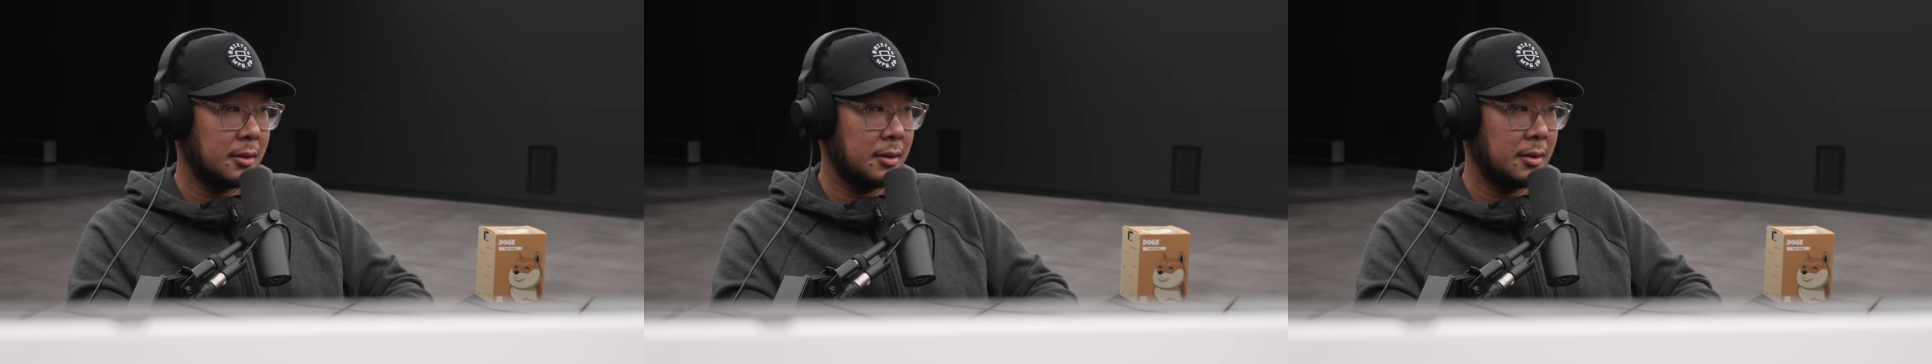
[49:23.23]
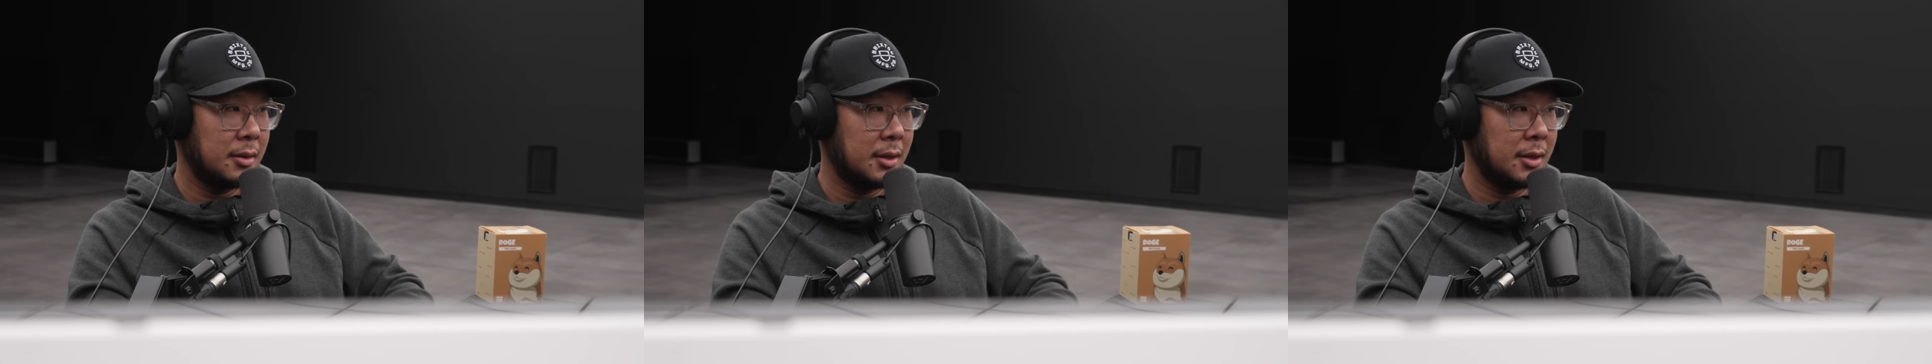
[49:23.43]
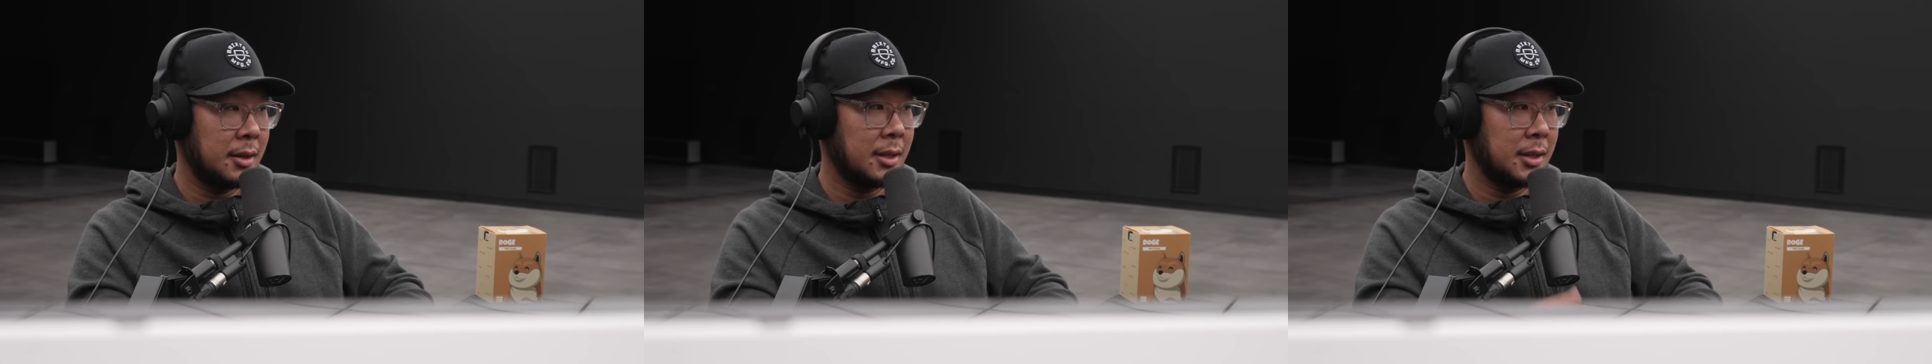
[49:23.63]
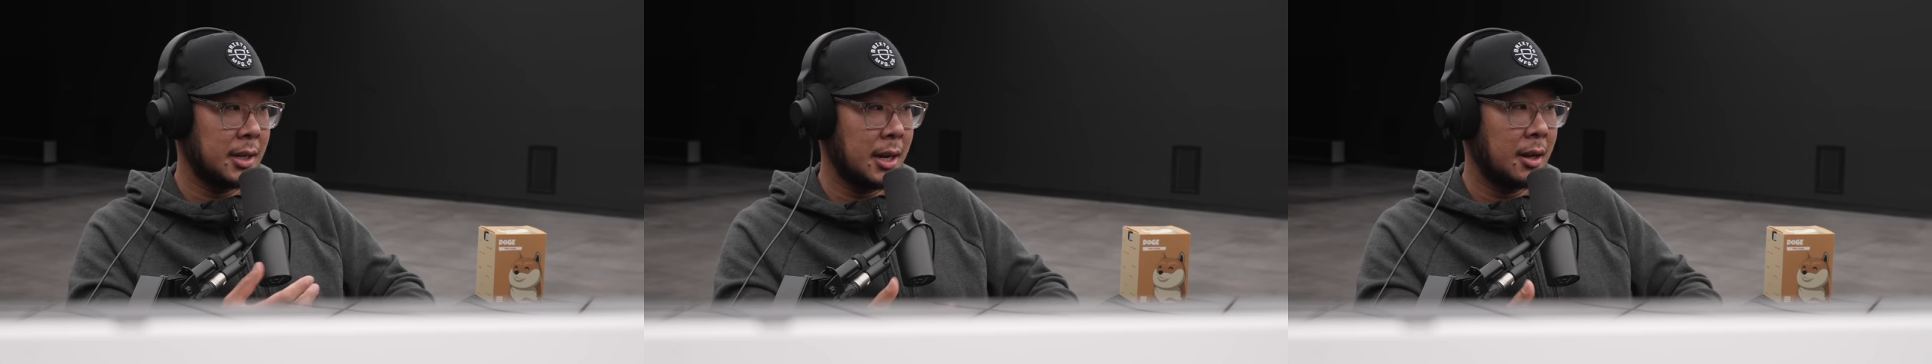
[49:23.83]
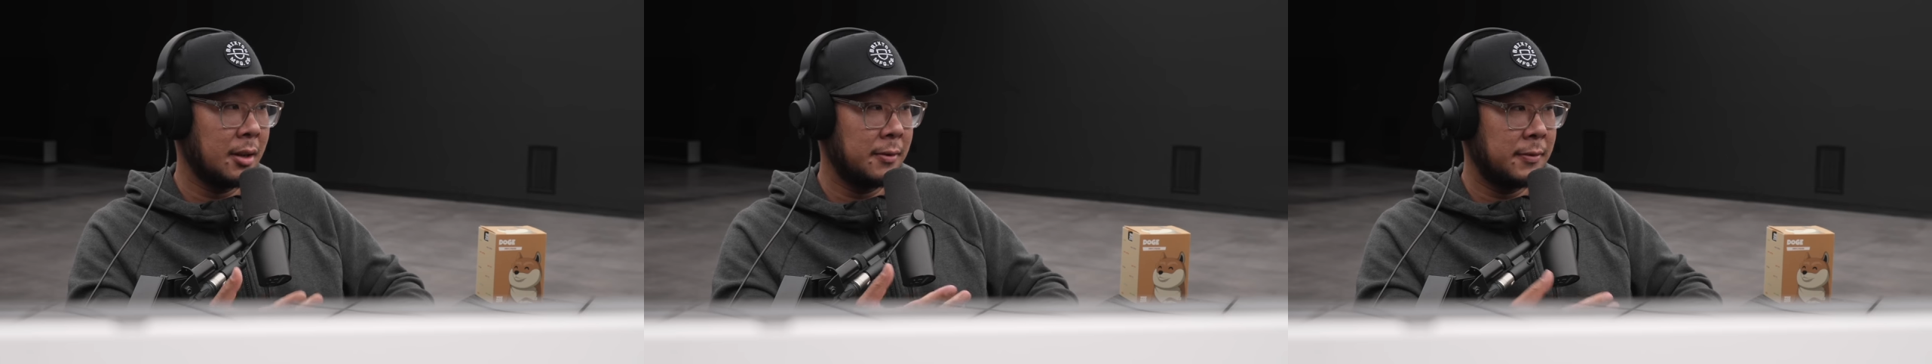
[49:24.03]
And you can
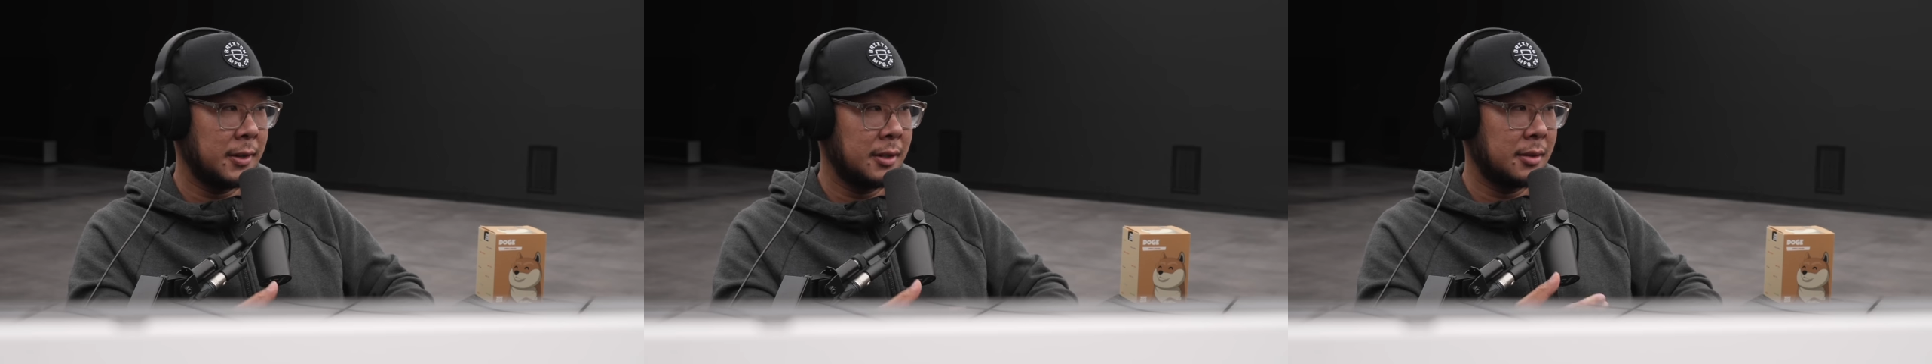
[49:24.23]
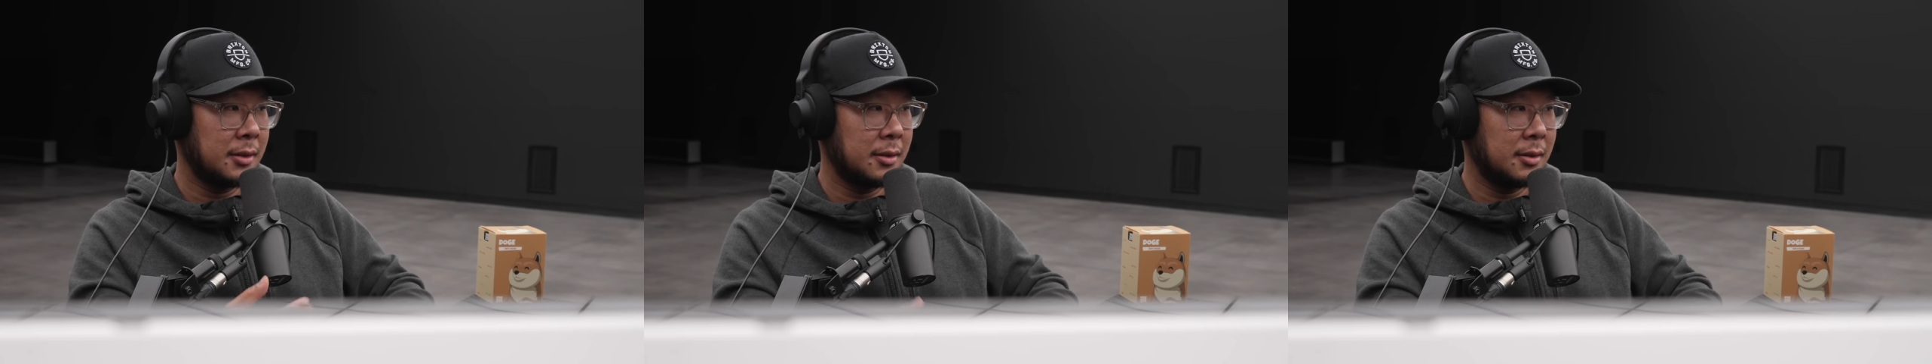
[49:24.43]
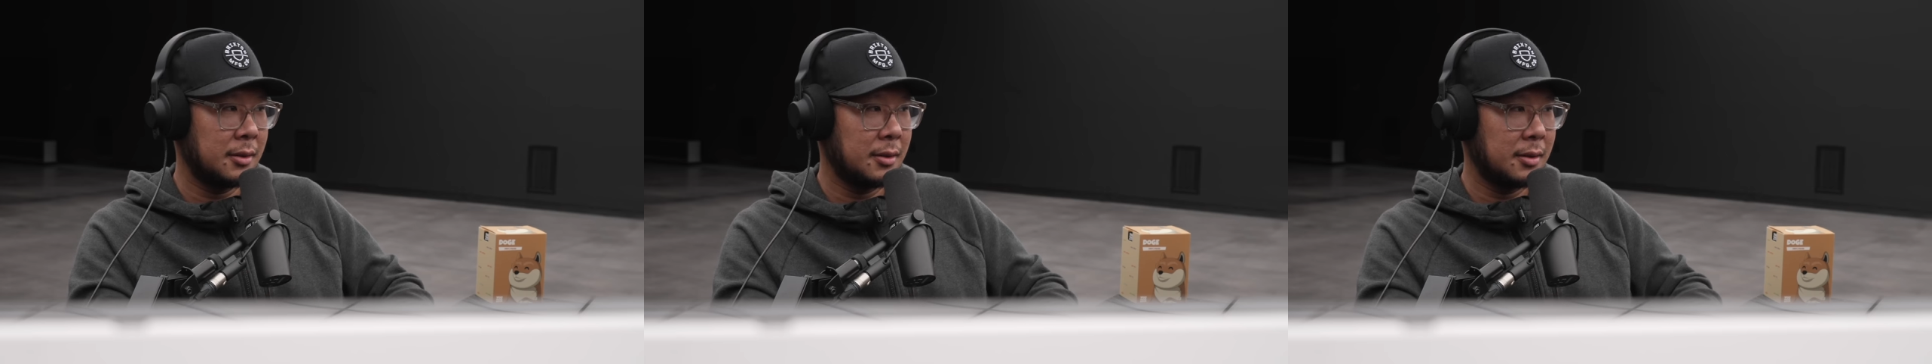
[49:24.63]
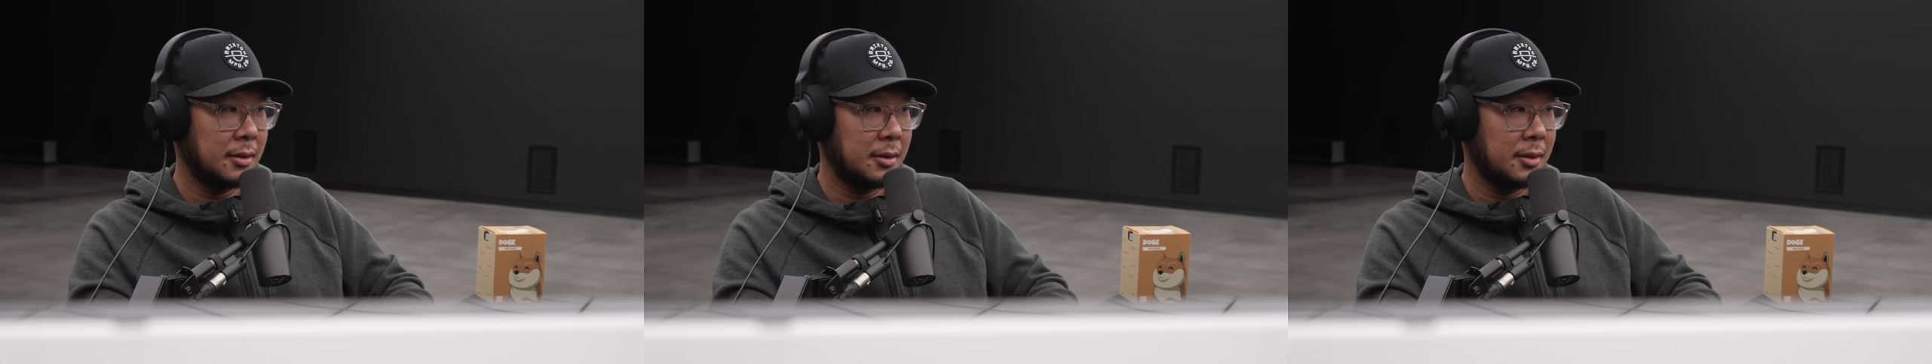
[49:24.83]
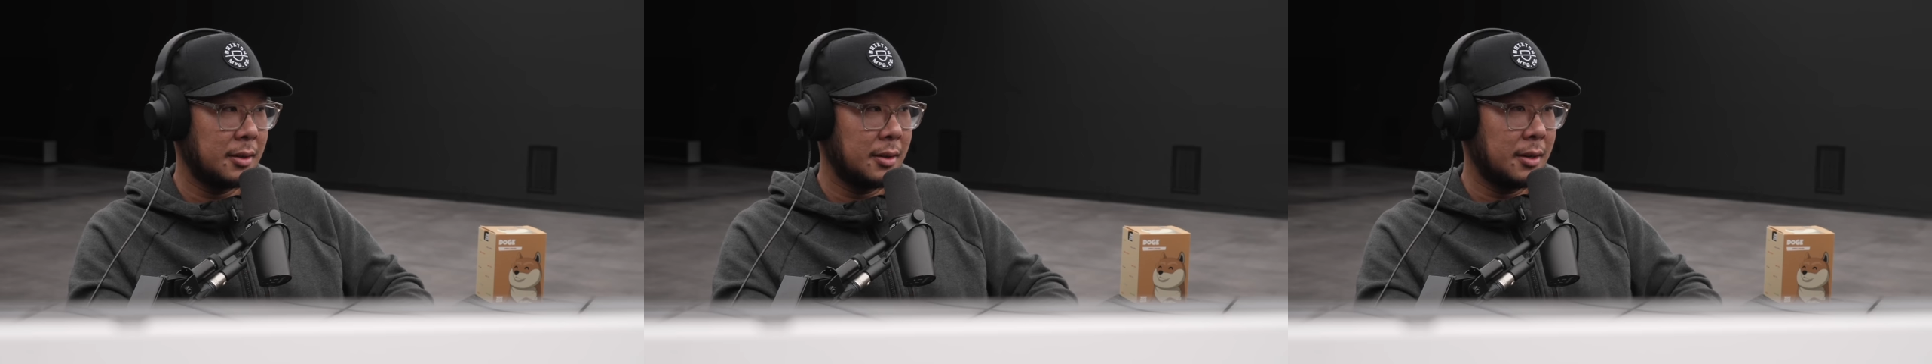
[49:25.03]
tell if what type of sound are
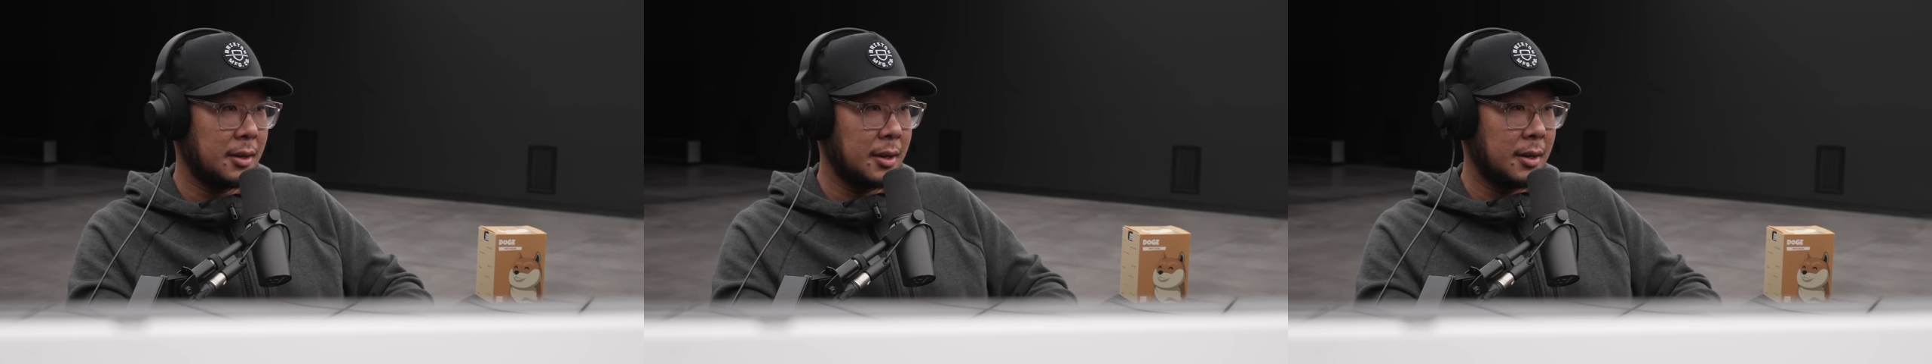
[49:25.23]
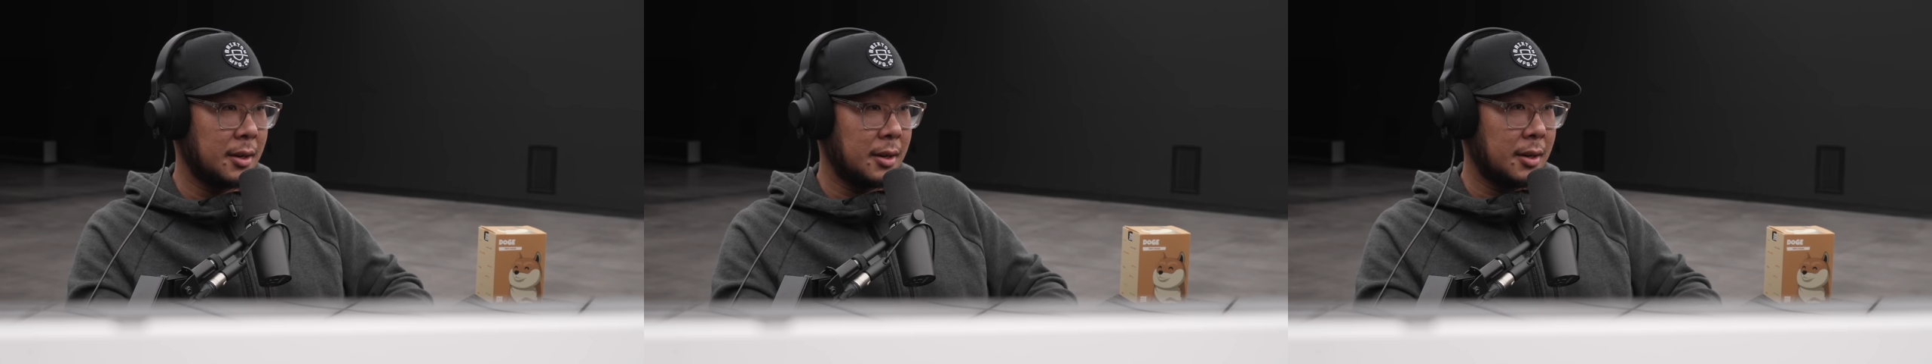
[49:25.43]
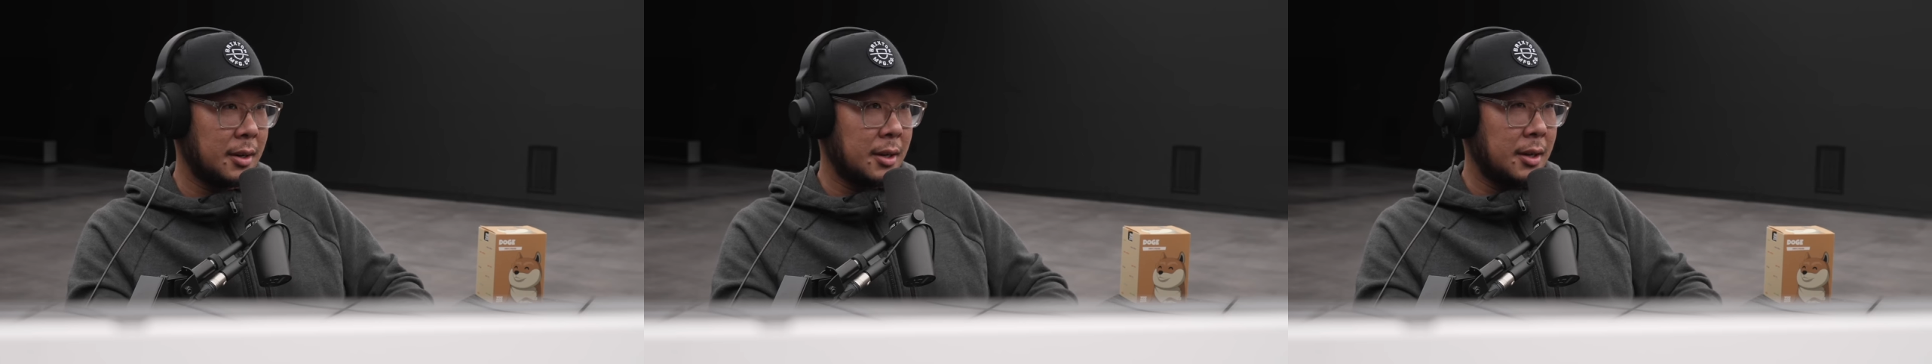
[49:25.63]
you looking for?